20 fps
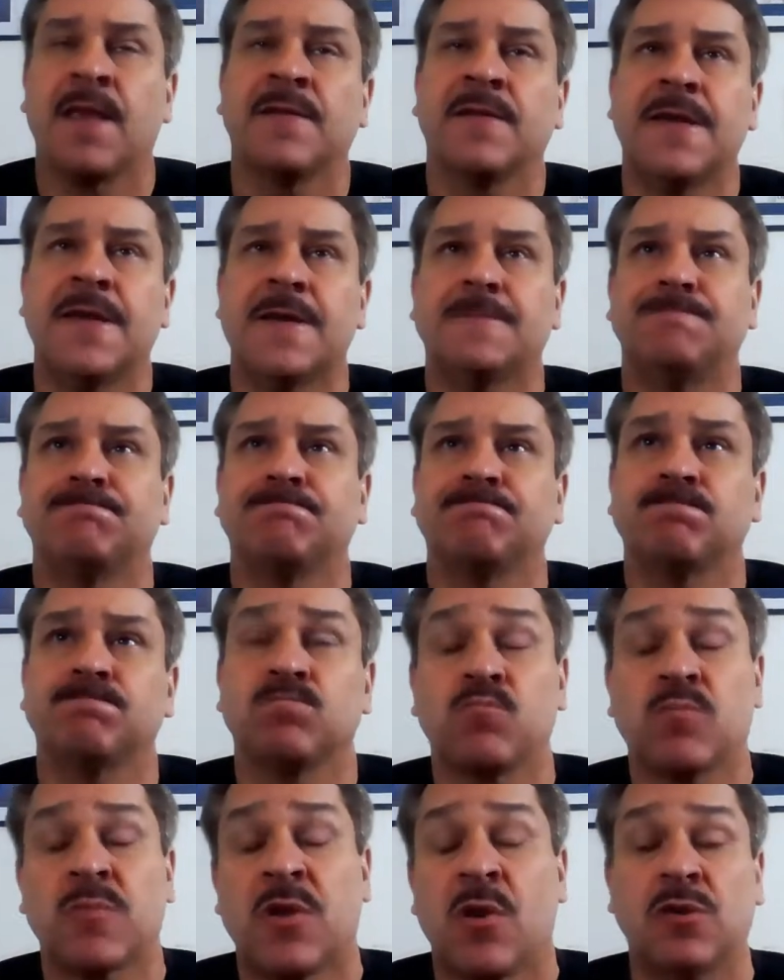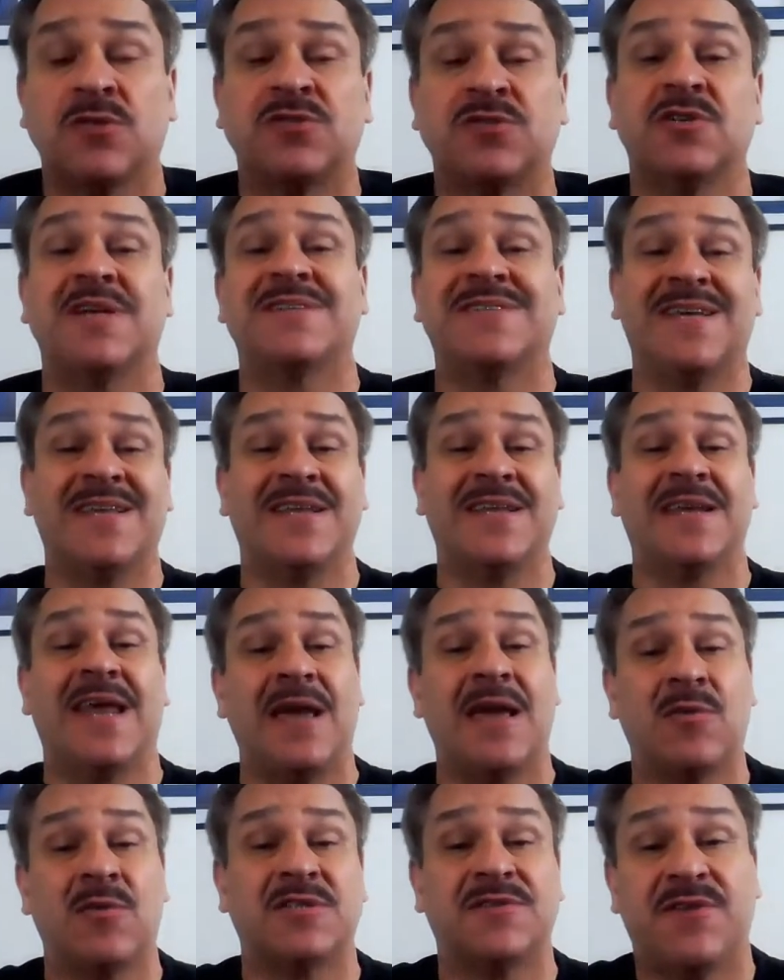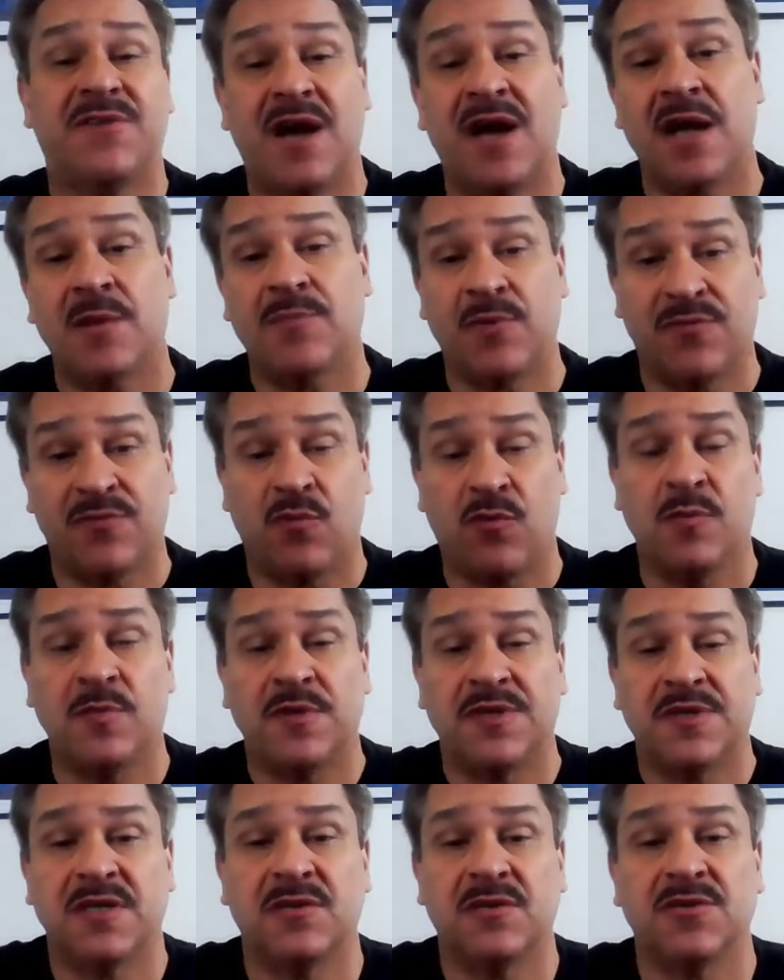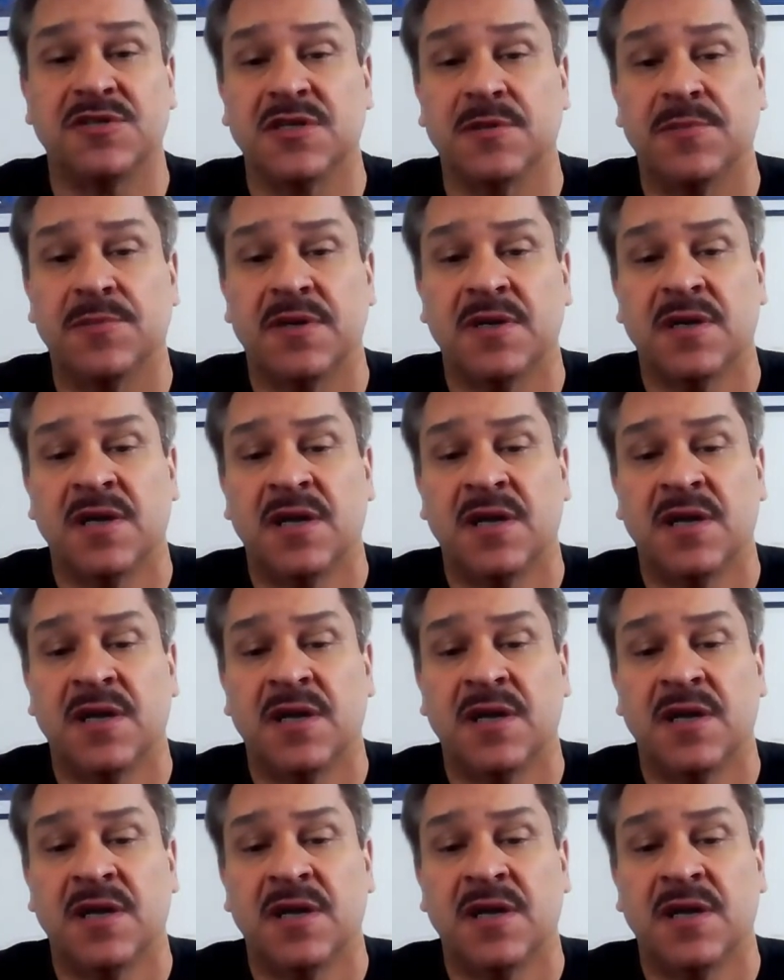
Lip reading: Now, or should I say the language of high-performance leadership.